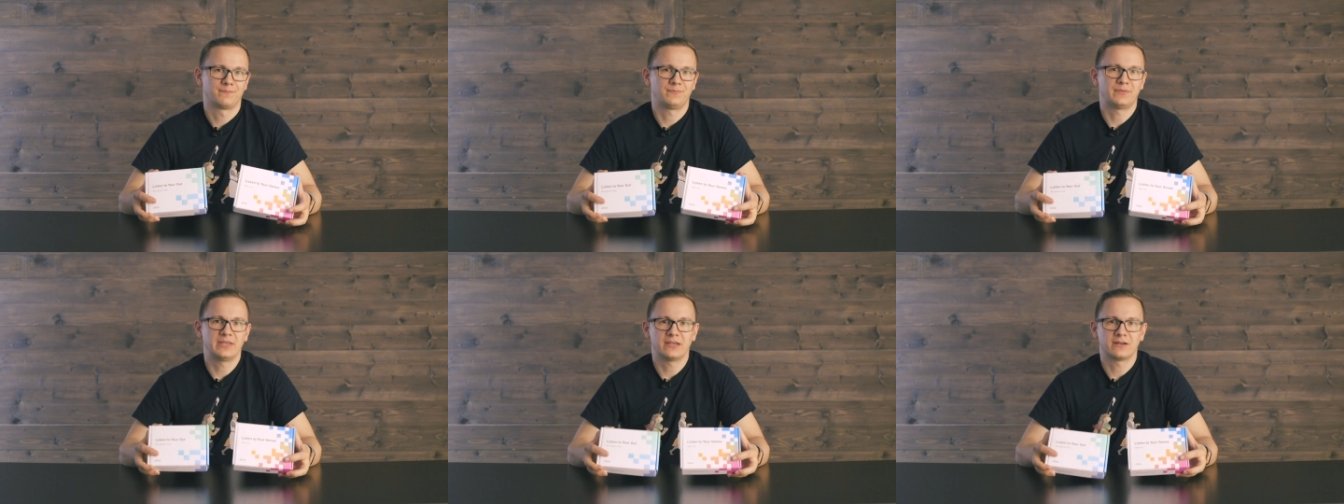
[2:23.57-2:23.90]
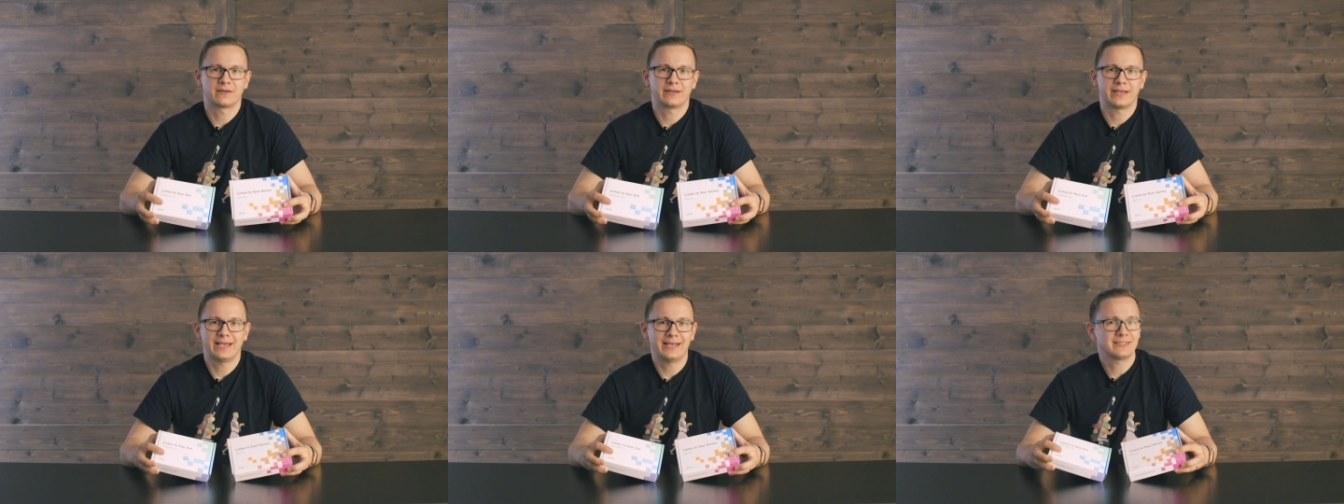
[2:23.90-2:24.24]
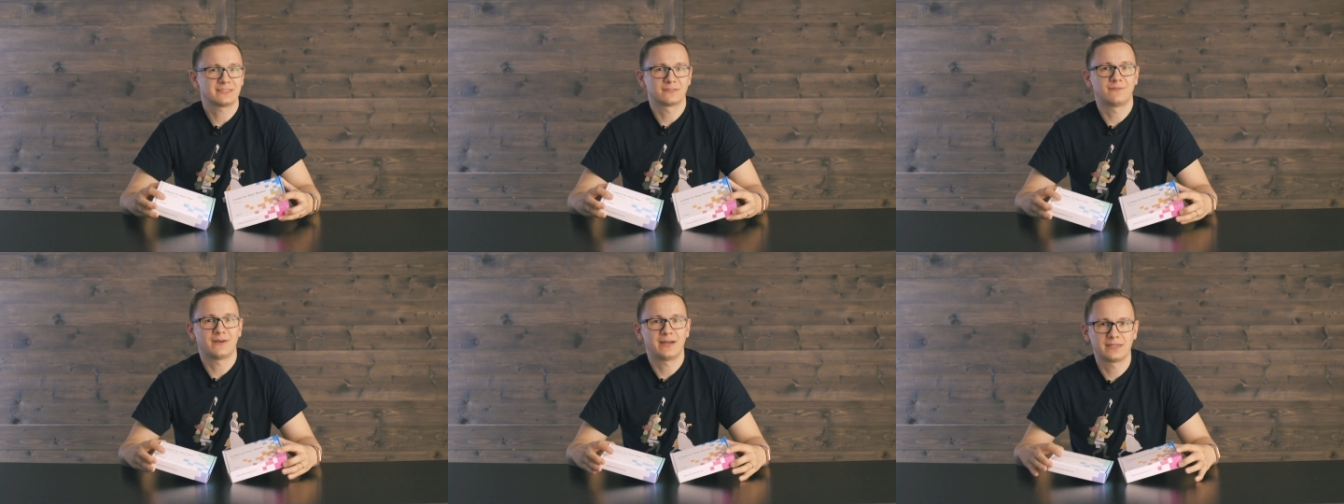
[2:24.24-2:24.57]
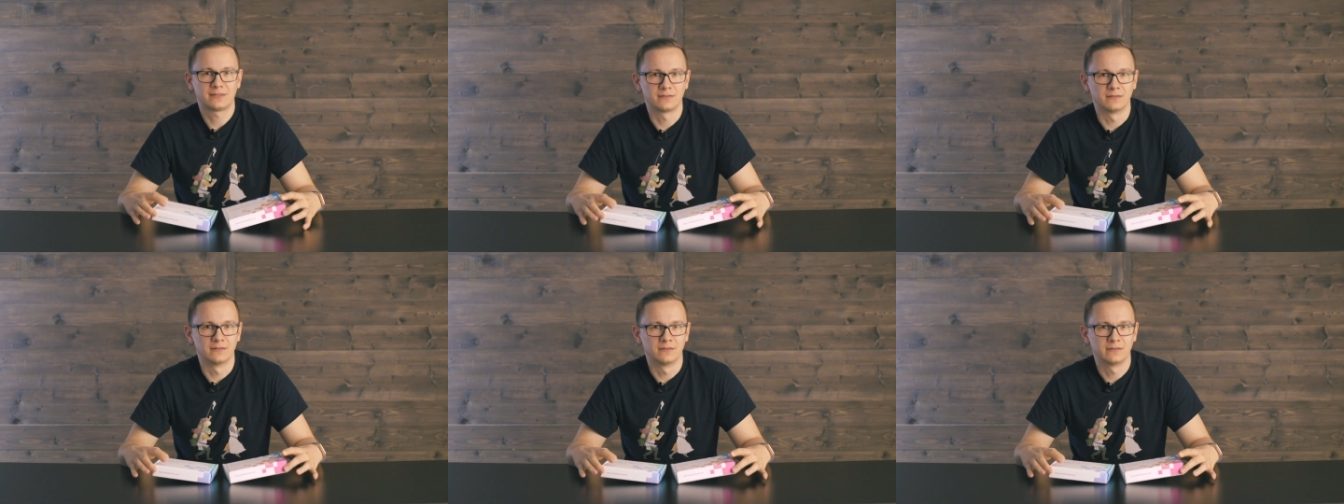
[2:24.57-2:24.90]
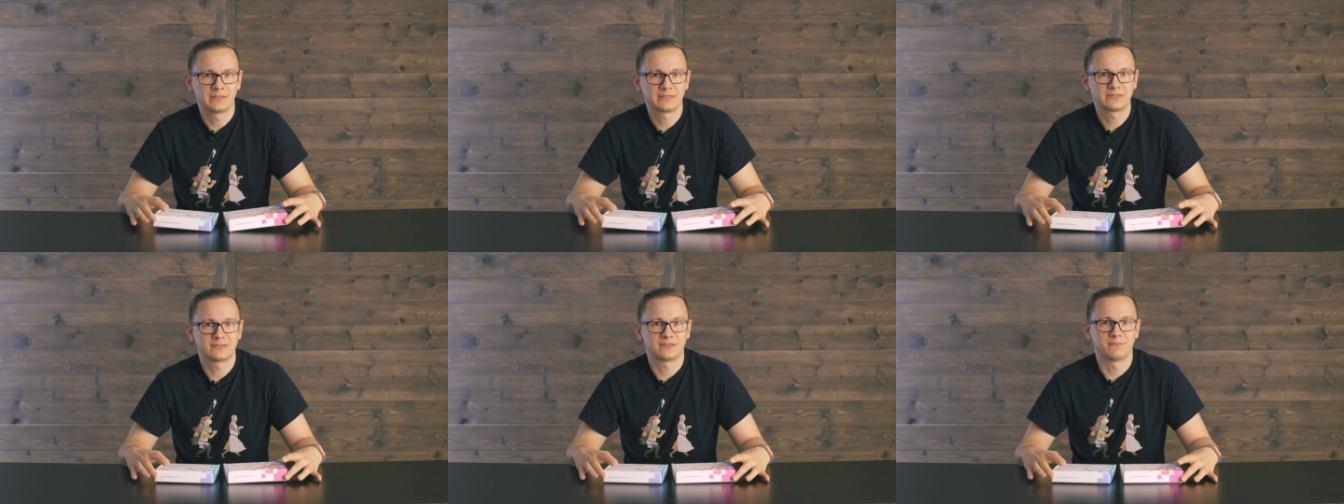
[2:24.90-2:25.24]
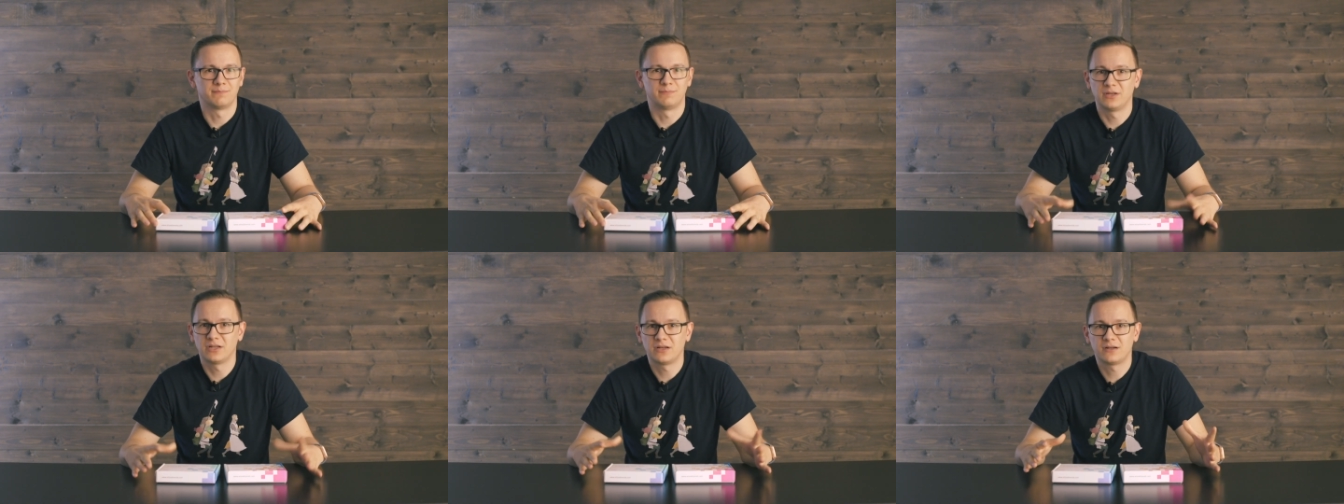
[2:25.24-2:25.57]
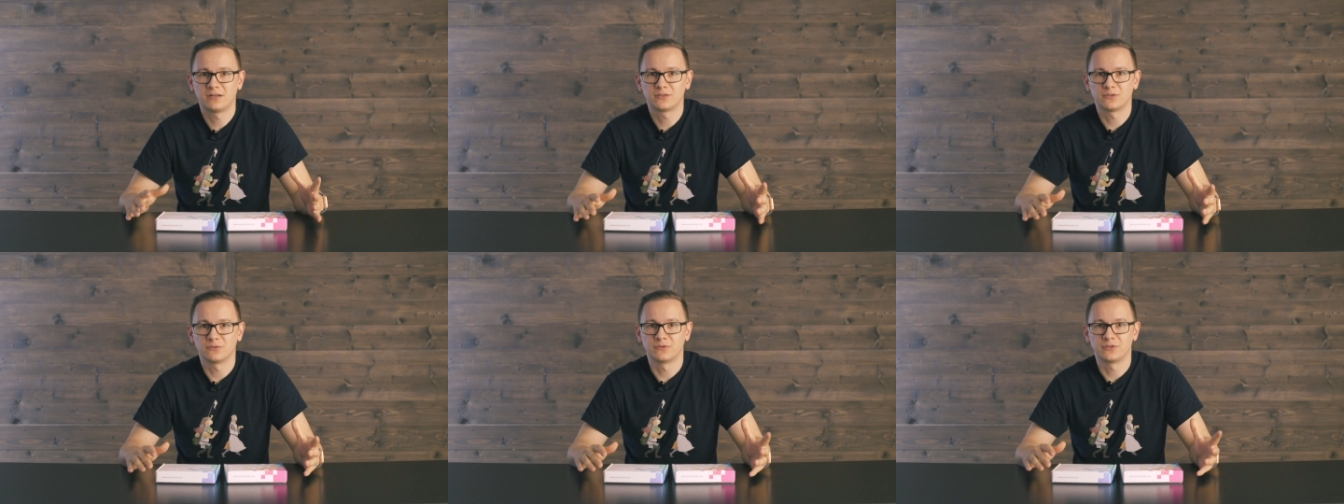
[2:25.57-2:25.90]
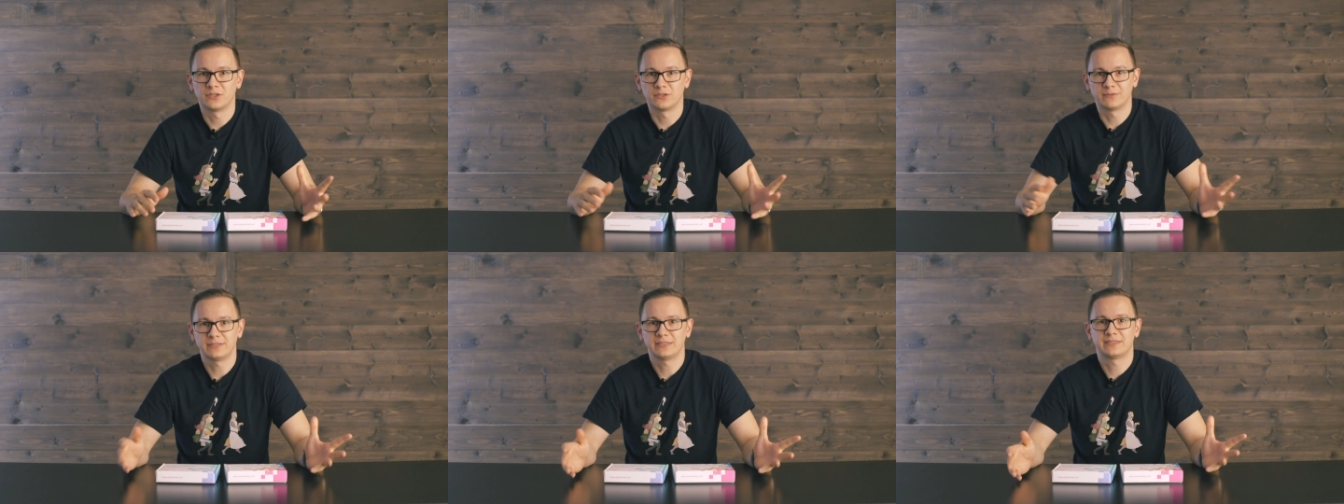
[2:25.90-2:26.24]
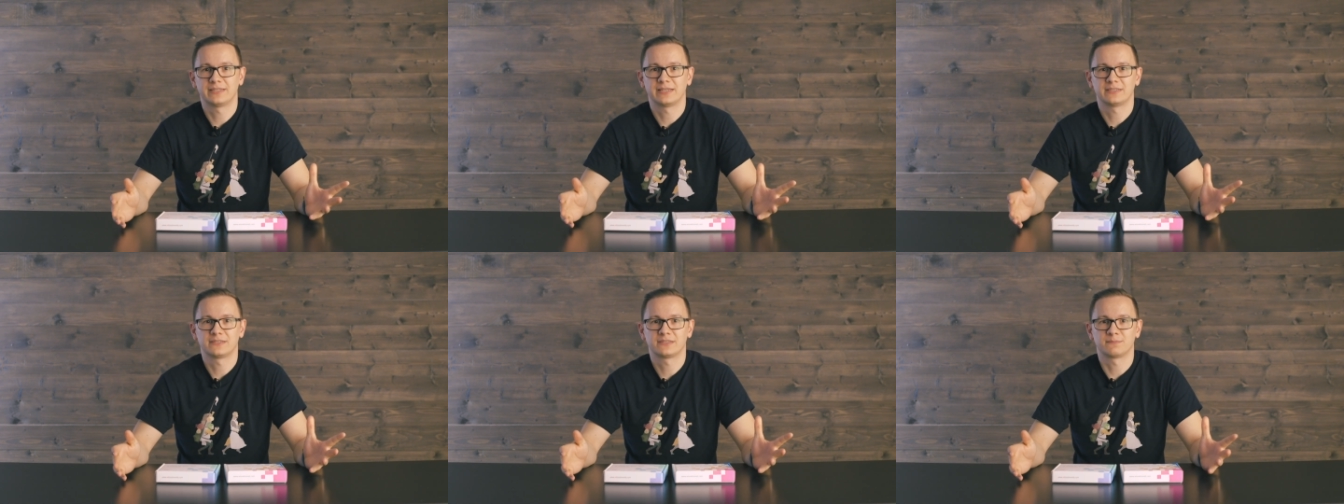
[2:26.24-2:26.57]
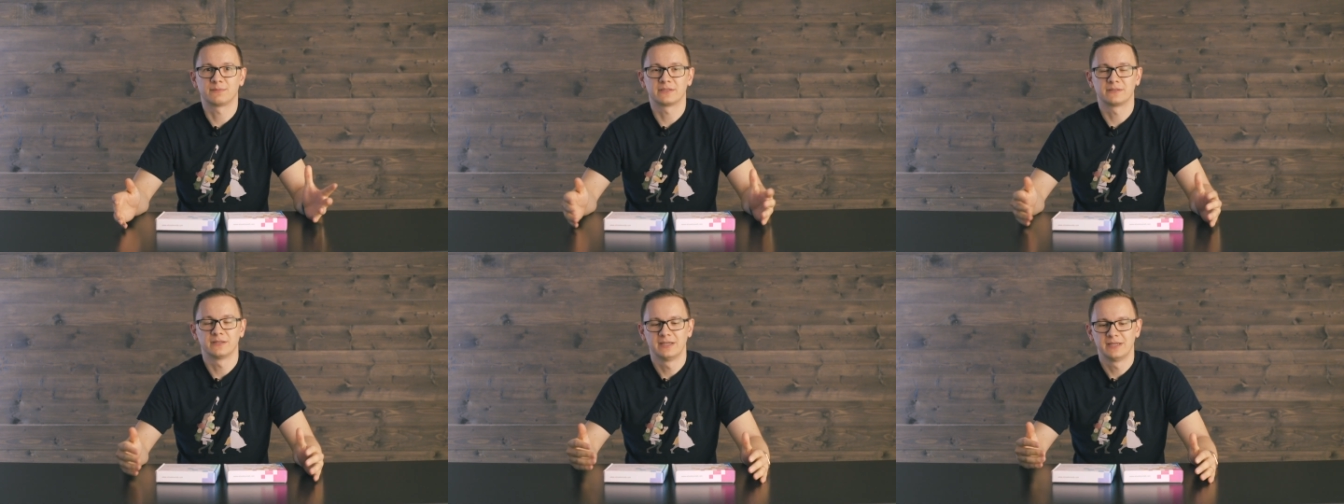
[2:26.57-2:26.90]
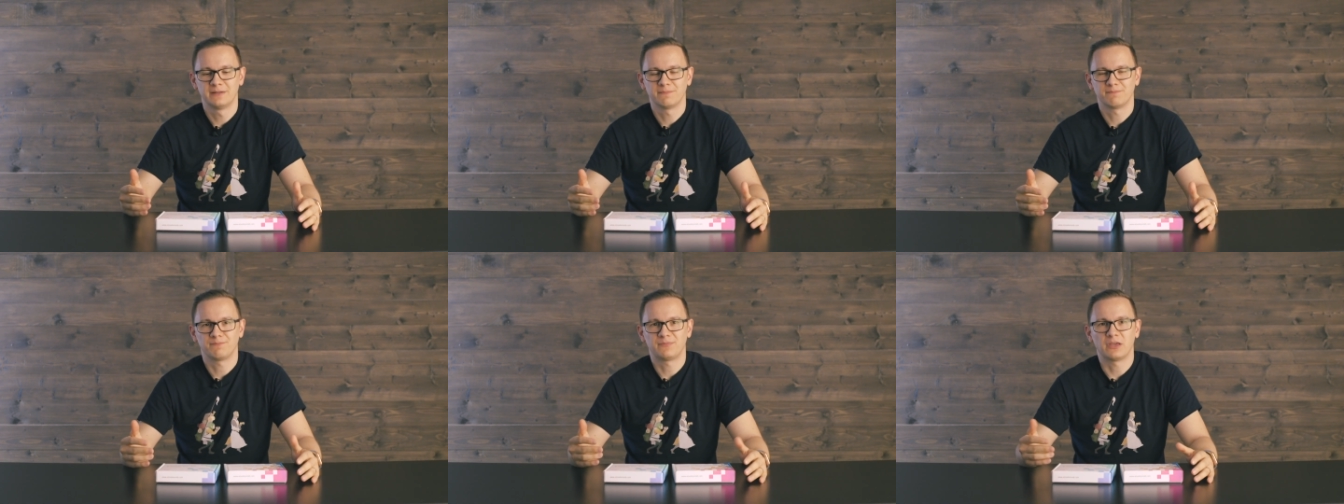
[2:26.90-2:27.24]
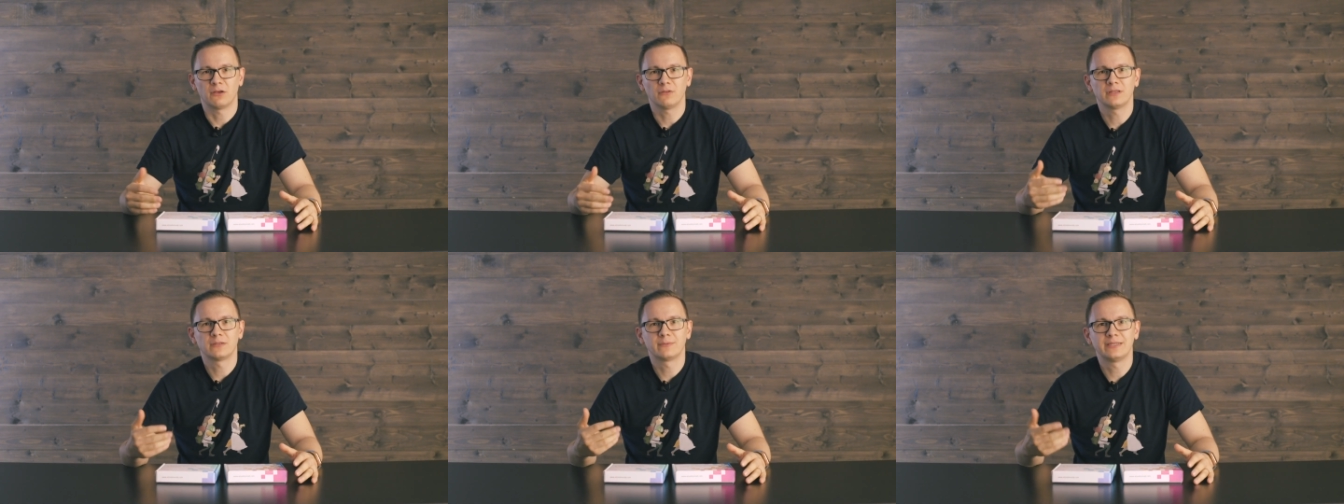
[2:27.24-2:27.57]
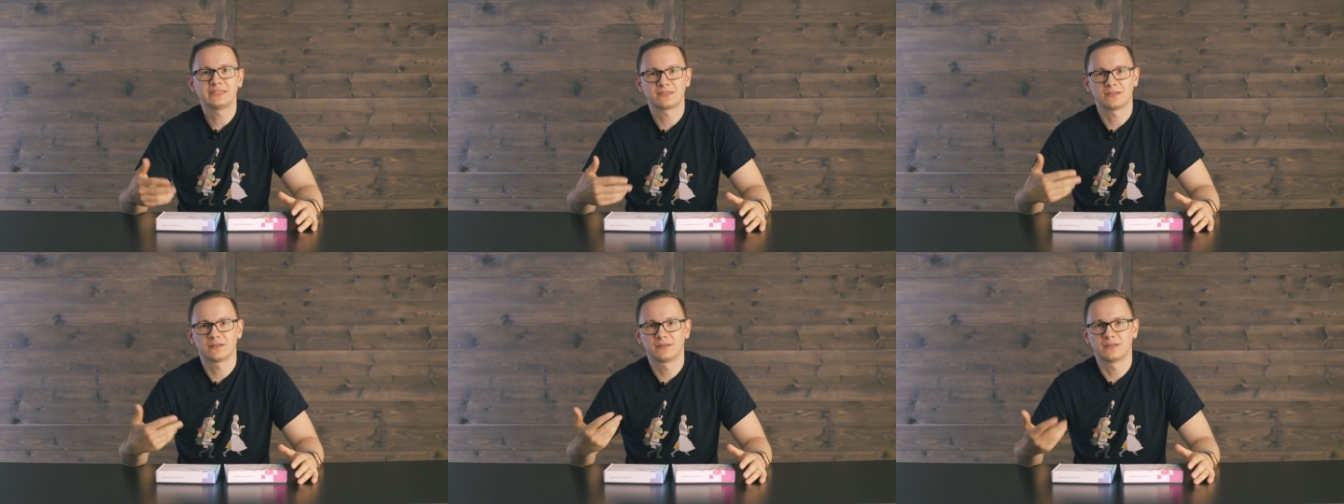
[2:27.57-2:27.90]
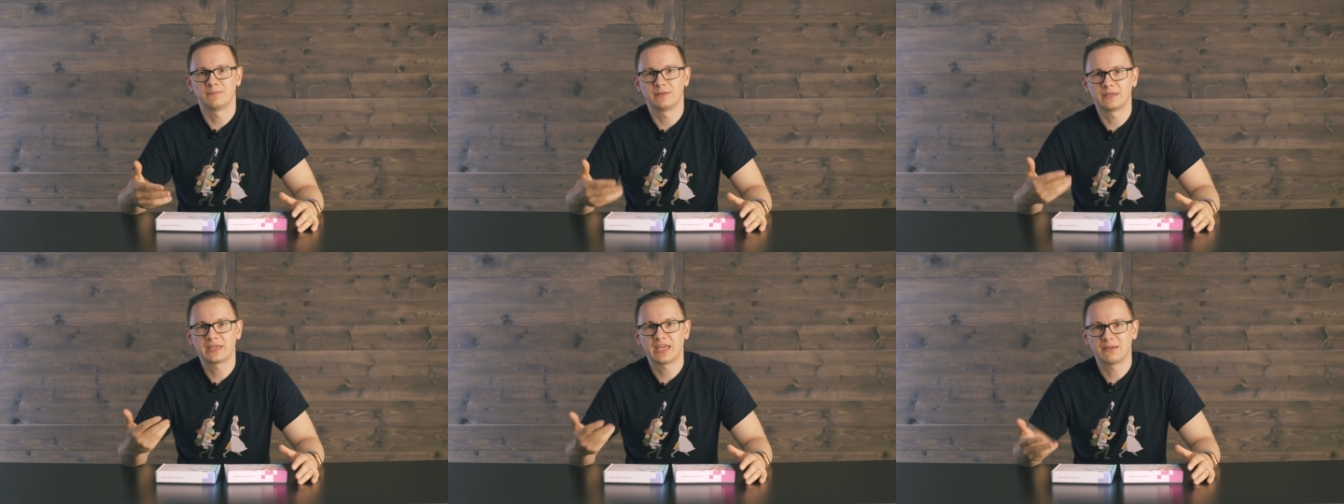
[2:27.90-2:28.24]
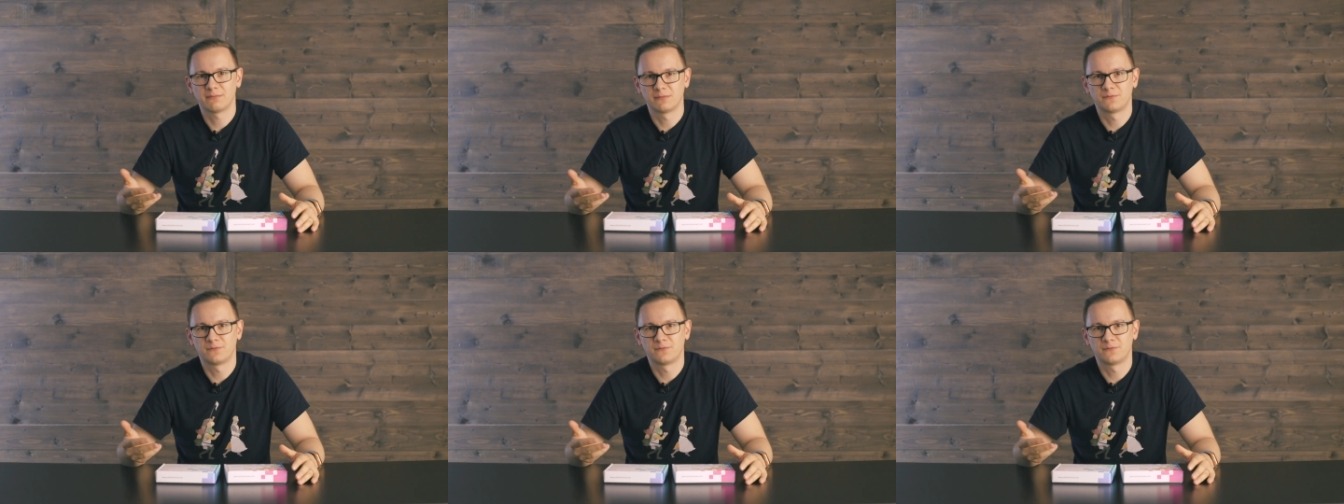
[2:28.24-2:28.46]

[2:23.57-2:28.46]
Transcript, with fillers: They are as vital as a blood or urine test, but they only recently became